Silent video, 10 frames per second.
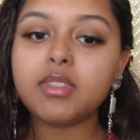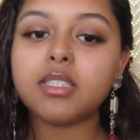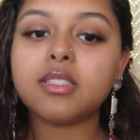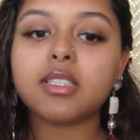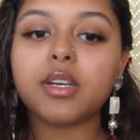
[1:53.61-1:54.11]

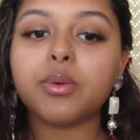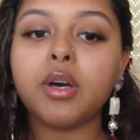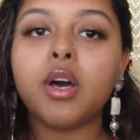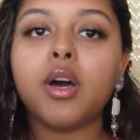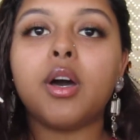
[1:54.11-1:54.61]
So
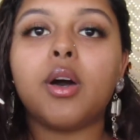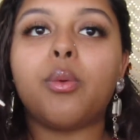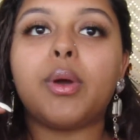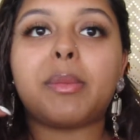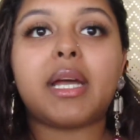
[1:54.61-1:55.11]

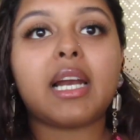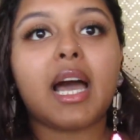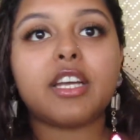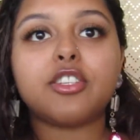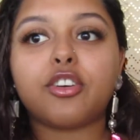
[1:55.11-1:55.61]
when my
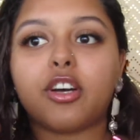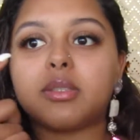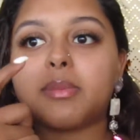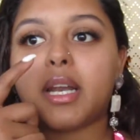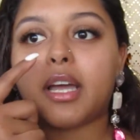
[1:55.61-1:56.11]
clients
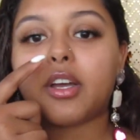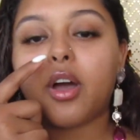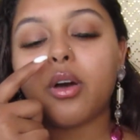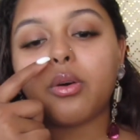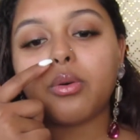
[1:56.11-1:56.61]
ask me like,
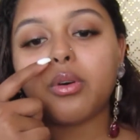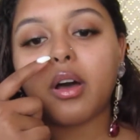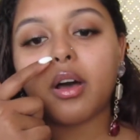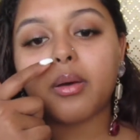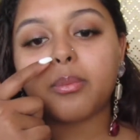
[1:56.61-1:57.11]

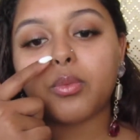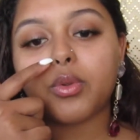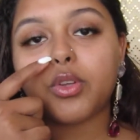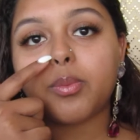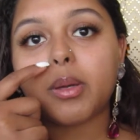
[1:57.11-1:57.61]
oh,
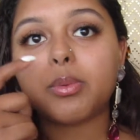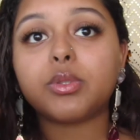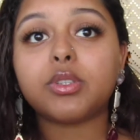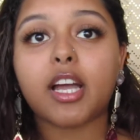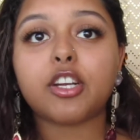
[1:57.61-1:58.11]
will you be able
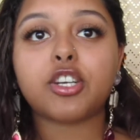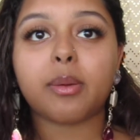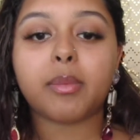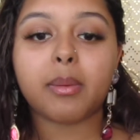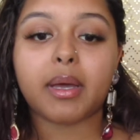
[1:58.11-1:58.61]
to touch
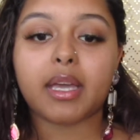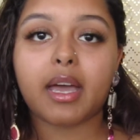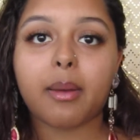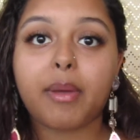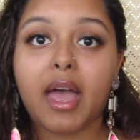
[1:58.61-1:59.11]
up my
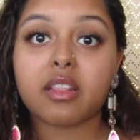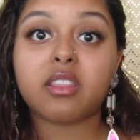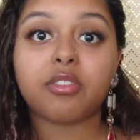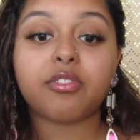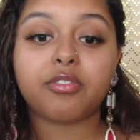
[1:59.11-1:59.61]
makeup at
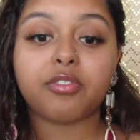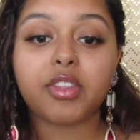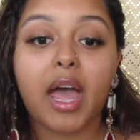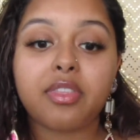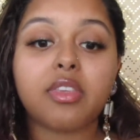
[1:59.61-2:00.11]

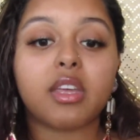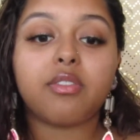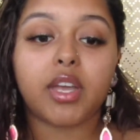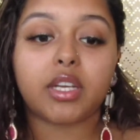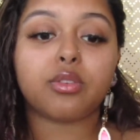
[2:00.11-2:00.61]
the
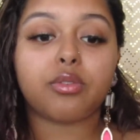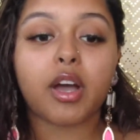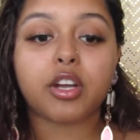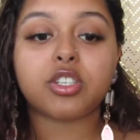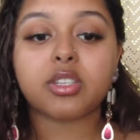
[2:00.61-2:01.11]
event or
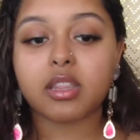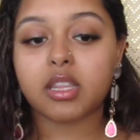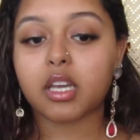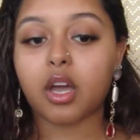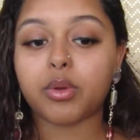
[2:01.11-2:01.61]
function that
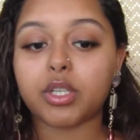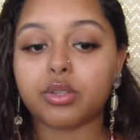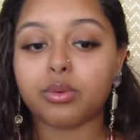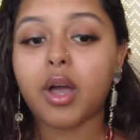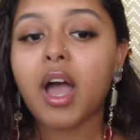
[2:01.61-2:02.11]
they're going
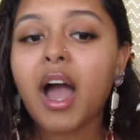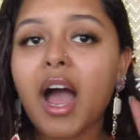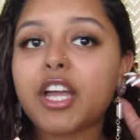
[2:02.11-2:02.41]
to, I